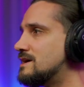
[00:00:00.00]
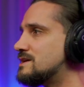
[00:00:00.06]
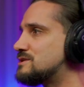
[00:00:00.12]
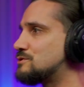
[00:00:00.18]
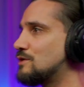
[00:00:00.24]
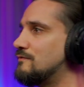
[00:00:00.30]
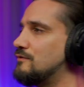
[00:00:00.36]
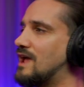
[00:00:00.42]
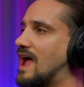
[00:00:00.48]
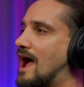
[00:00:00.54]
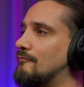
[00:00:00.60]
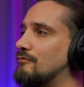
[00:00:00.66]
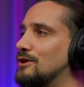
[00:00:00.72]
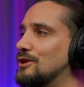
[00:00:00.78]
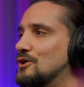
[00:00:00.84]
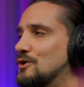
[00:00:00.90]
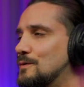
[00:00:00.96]
So if you
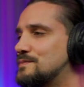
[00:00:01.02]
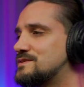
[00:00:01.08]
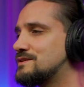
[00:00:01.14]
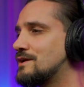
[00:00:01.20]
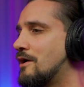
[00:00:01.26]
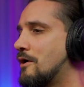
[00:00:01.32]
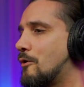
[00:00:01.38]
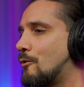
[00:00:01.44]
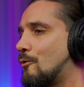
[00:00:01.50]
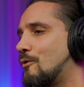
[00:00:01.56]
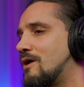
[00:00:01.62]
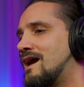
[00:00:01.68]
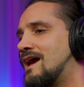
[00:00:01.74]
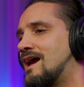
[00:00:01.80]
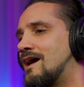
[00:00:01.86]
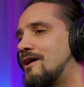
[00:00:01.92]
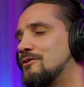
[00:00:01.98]
have loops
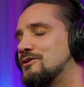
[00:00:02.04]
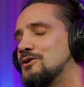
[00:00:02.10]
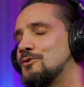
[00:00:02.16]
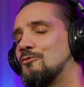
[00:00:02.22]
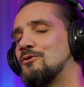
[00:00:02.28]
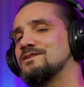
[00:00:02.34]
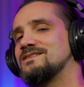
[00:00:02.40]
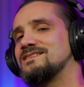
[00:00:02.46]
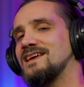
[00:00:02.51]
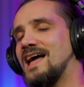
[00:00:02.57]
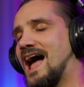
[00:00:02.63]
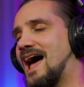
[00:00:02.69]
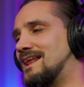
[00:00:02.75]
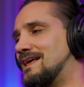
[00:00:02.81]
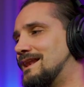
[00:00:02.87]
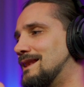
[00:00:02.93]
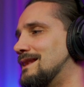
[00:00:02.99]
where you want to
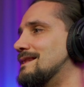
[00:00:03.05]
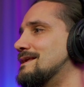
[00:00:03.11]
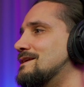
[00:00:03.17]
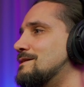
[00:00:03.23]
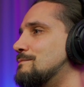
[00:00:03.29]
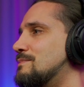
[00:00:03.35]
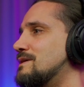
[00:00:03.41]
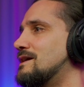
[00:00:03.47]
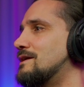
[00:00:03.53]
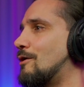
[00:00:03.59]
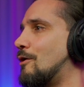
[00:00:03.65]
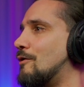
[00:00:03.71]
add a little bit